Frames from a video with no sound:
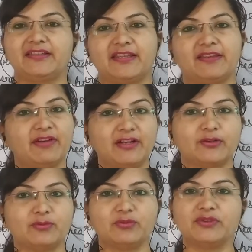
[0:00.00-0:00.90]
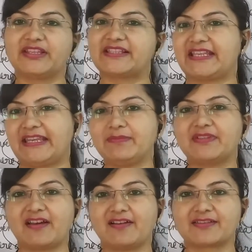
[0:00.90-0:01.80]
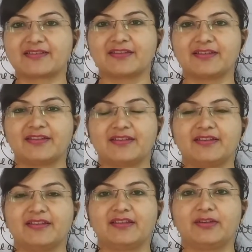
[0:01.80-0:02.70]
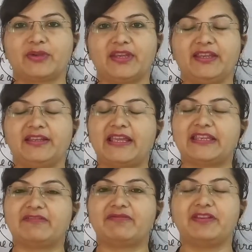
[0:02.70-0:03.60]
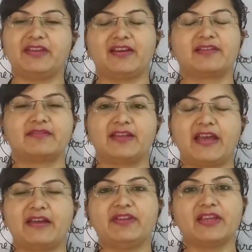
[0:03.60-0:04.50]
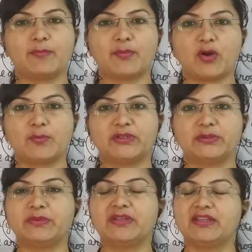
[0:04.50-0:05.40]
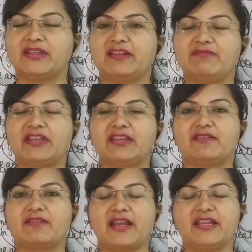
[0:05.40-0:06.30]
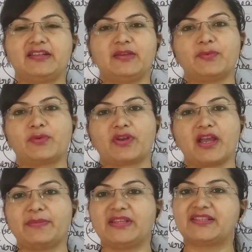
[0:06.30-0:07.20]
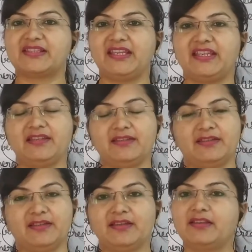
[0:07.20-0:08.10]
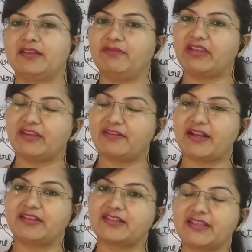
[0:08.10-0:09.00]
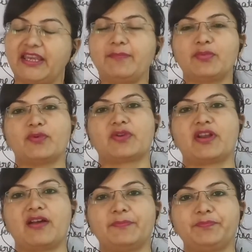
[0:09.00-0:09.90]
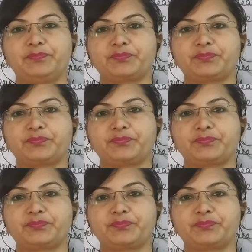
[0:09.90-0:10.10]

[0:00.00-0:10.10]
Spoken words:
they will do the same task. Okay, like if we are having a problem, then we can write the program in C, we can write the same program,